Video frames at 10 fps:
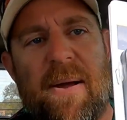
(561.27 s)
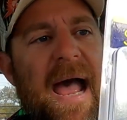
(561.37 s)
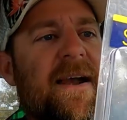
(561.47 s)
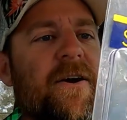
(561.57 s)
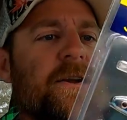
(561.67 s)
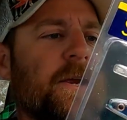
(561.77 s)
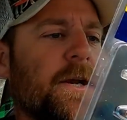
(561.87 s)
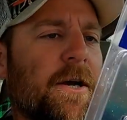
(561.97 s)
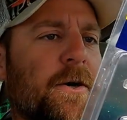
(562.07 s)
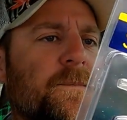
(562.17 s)
pattern, you
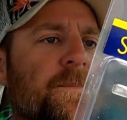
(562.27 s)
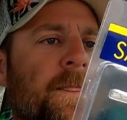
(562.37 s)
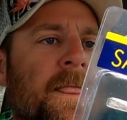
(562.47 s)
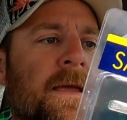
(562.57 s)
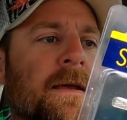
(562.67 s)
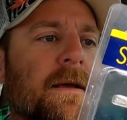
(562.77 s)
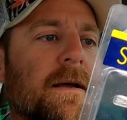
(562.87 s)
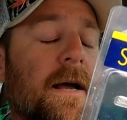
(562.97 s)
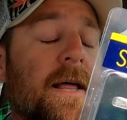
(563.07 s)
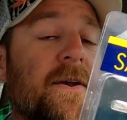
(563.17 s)
know.
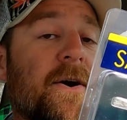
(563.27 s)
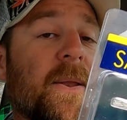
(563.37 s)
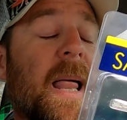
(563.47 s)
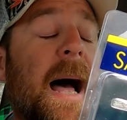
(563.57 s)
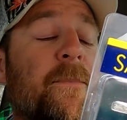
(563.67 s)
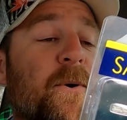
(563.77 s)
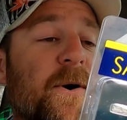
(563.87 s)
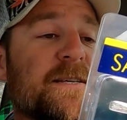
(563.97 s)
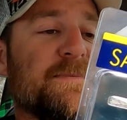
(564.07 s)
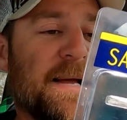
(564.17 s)
They're a lot more
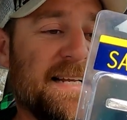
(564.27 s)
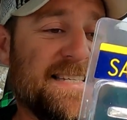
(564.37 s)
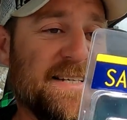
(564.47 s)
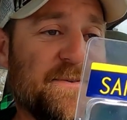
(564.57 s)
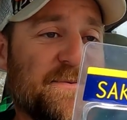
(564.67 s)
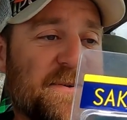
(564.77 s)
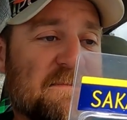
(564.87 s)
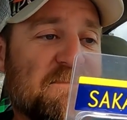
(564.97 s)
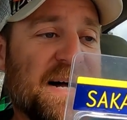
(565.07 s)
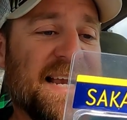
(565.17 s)
expensive,
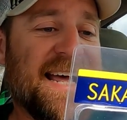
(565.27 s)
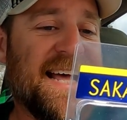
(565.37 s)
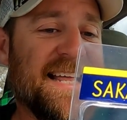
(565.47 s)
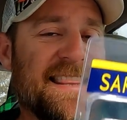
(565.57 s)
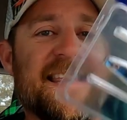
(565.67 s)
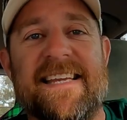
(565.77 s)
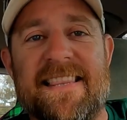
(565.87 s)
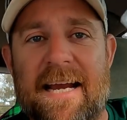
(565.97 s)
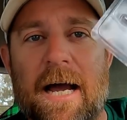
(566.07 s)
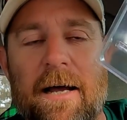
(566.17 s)
but
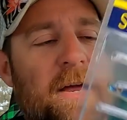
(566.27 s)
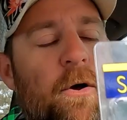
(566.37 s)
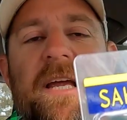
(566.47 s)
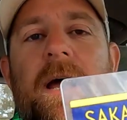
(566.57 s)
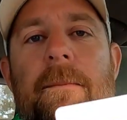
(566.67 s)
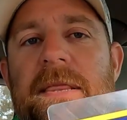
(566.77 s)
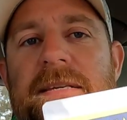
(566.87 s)
they only come in the